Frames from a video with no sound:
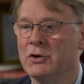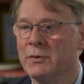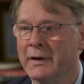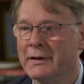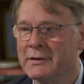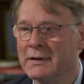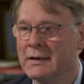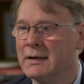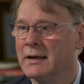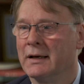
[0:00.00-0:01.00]
do it,
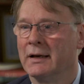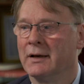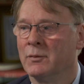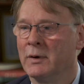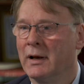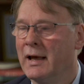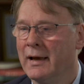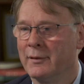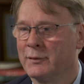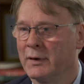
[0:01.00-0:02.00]
we'll
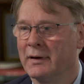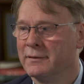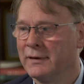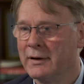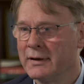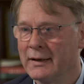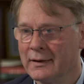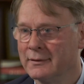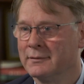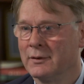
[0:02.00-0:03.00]
have flooding
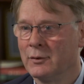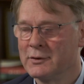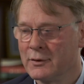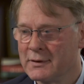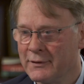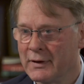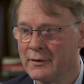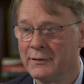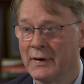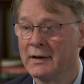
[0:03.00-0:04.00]
and all sorts of
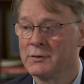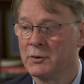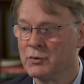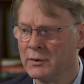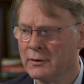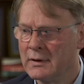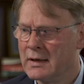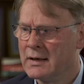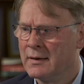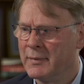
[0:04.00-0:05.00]
other effects which will
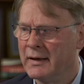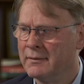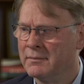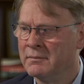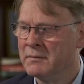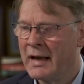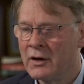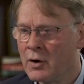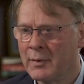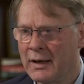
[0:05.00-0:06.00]
be
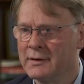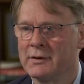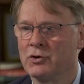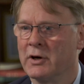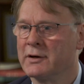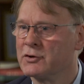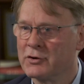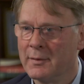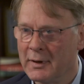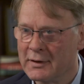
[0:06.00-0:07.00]
economically and socially
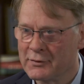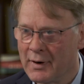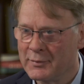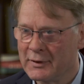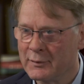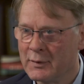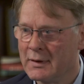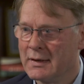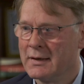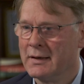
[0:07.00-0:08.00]
extremely disruptive.
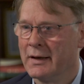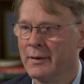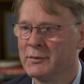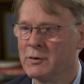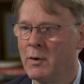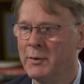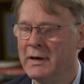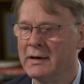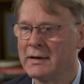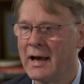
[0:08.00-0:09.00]
So what we
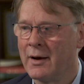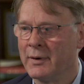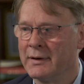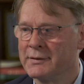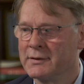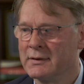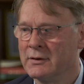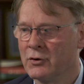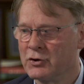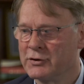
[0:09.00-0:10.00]
need now is
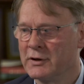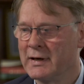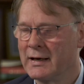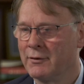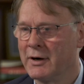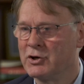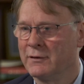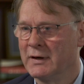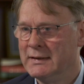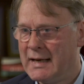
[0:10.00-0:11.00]
not just the declaration
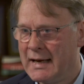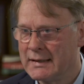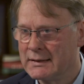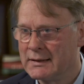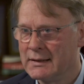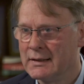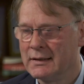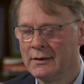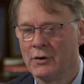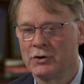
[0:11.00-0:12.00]
of intent,
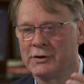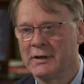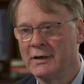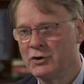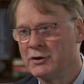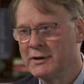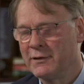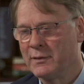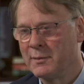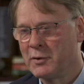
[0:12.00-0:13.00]
not just the urgency
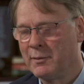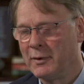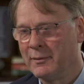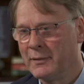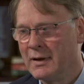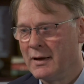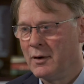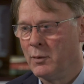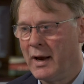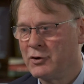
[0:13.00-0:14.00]
from the problem.
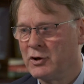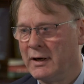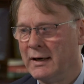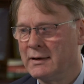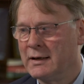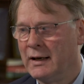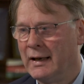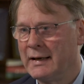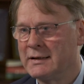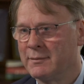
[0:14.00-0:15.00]
We actually need
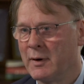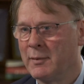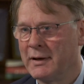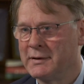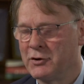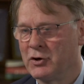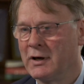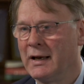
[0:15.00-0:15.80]
collective mobilization and